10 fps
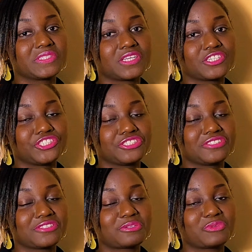section.
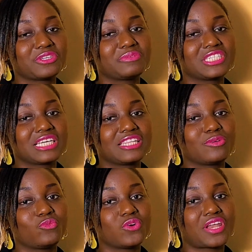So I'm going to be taking
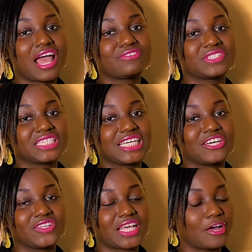them one after the
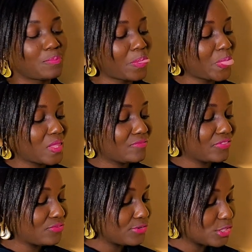other.
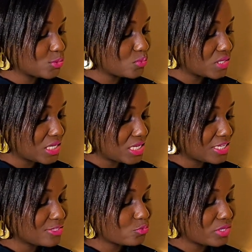The first one
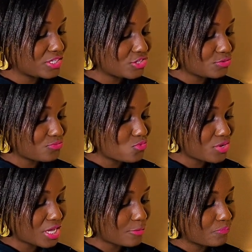is, what is your full
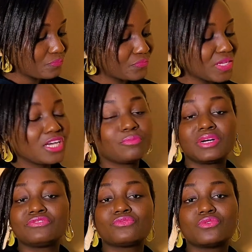name?
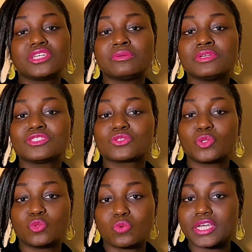My full name is
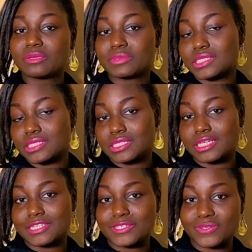Oluwayemisi
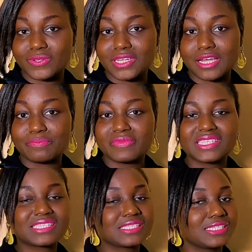Esonla
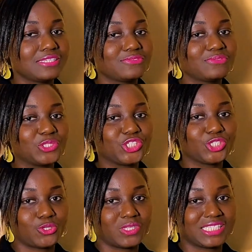Missy for
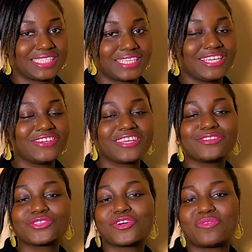short. And you can
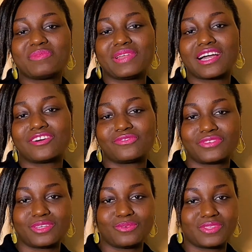also call me Black
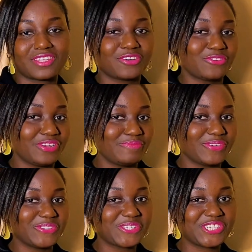Coffee, if that's cream
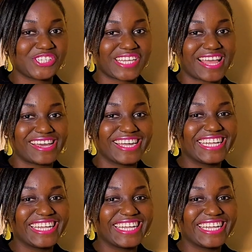or sugar.